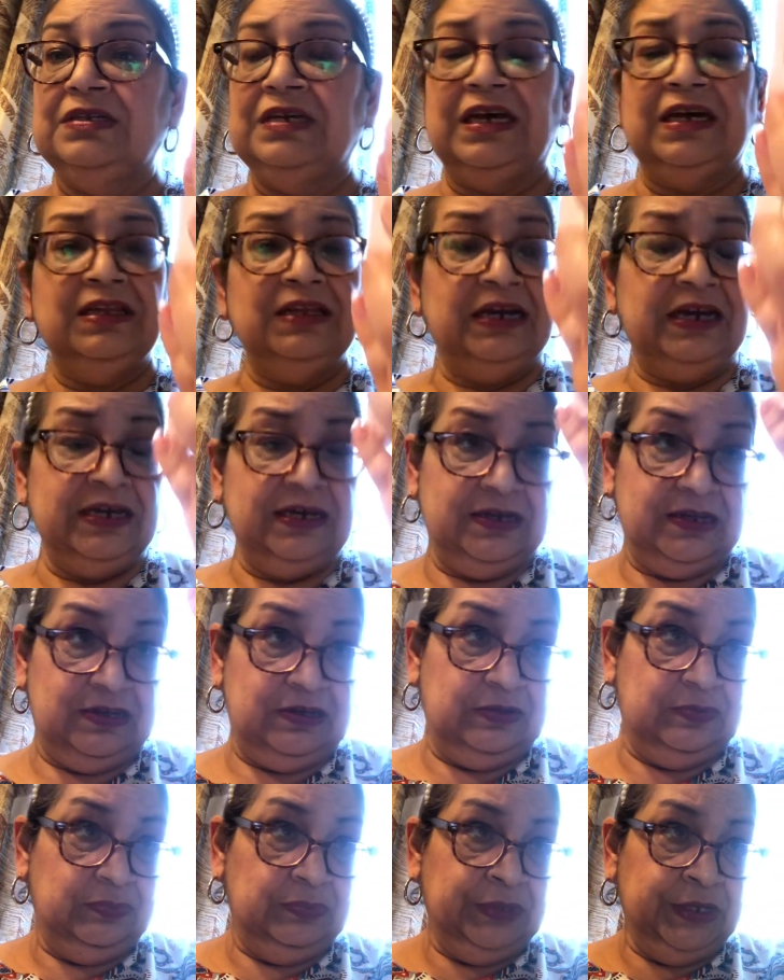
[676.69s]
I like
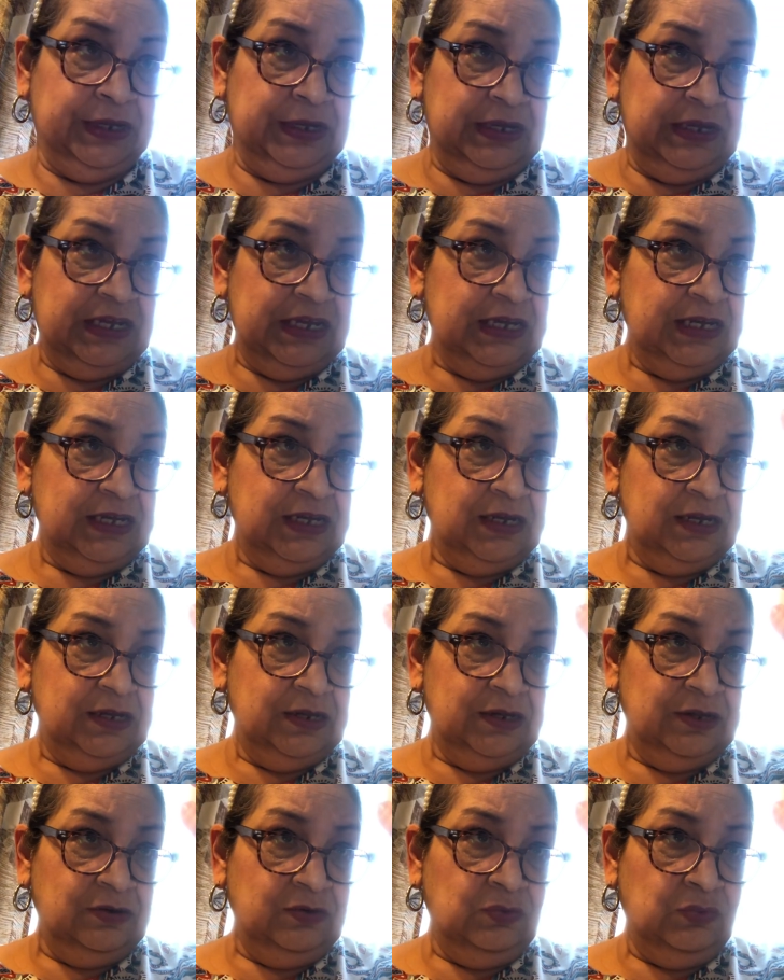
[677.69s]
it.
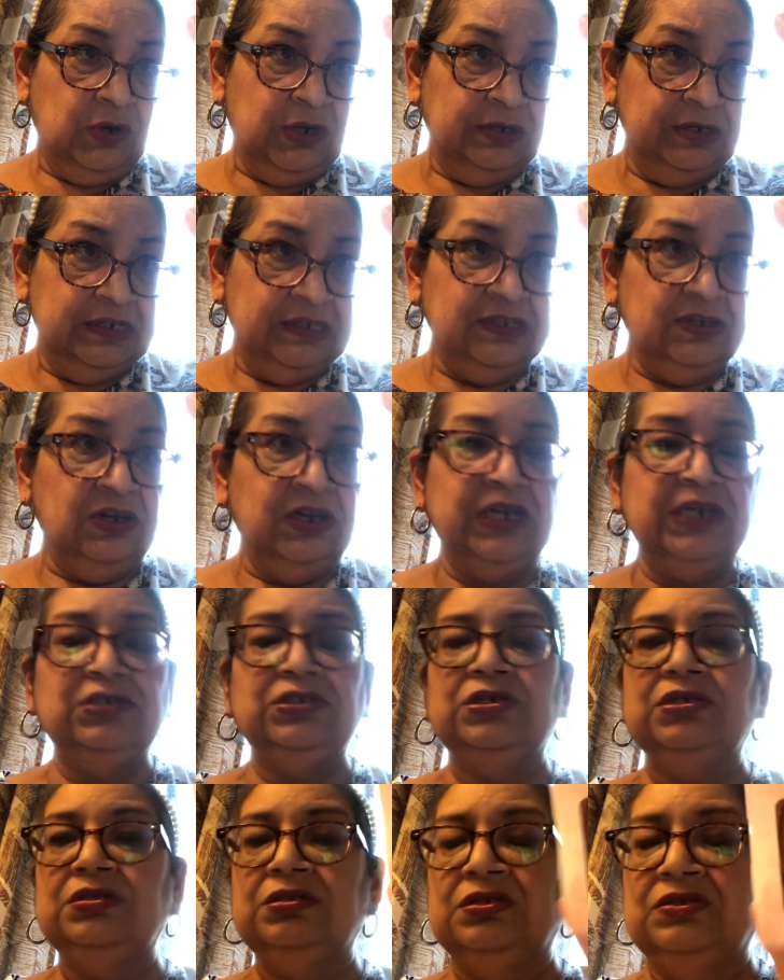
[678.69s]
And Wellness
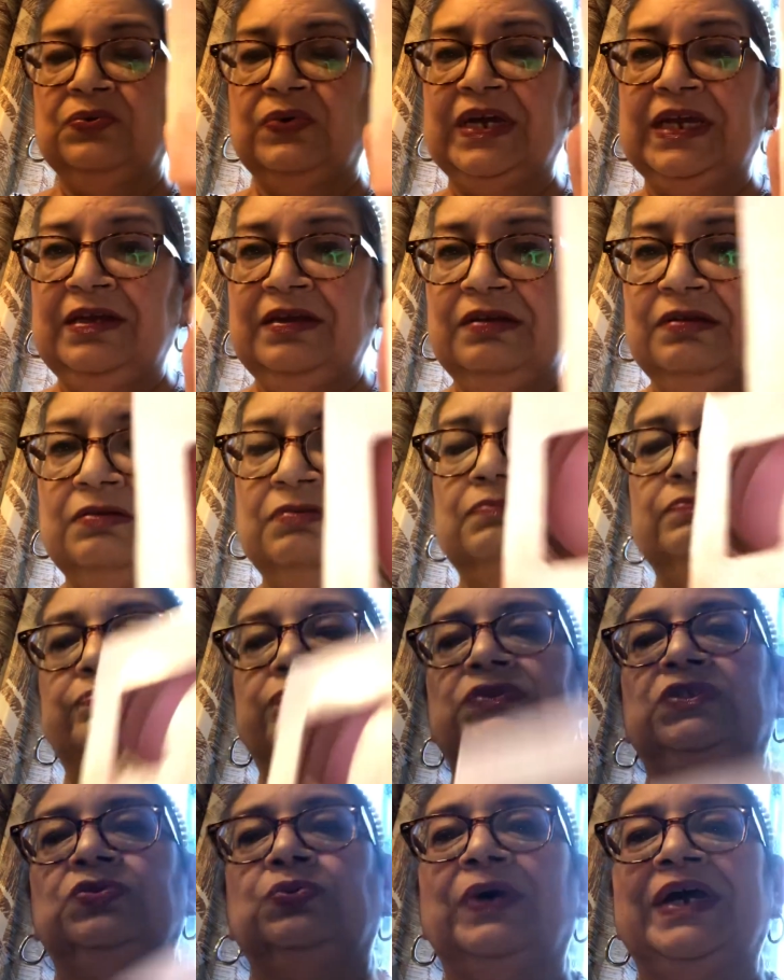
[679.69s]
Collection Twink
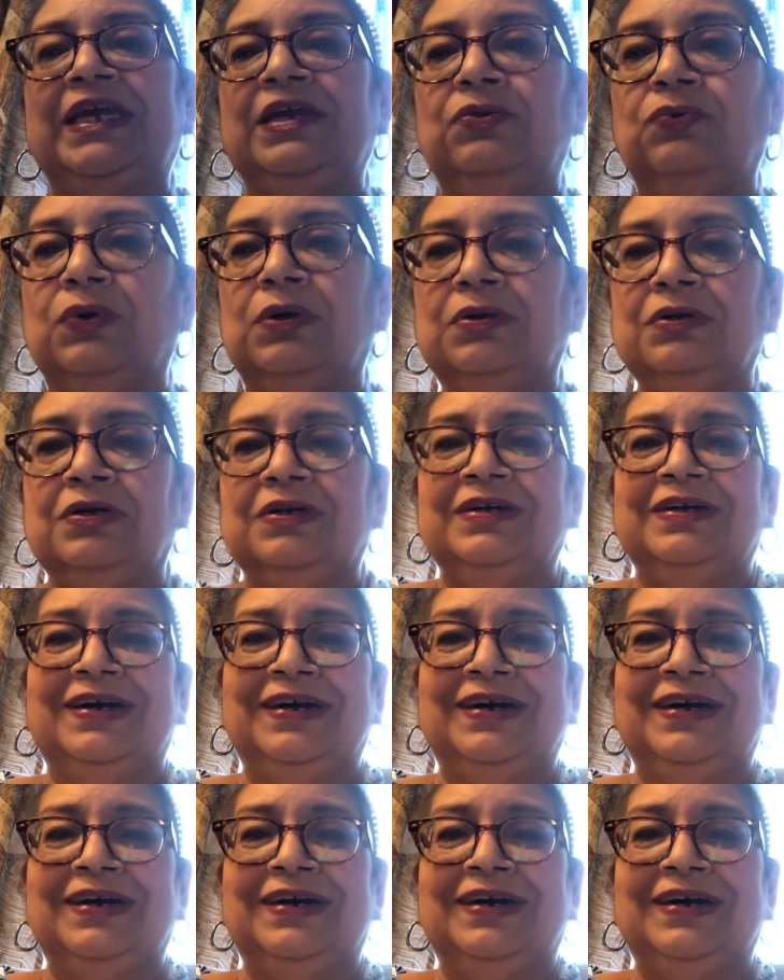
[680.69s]
Twinkle.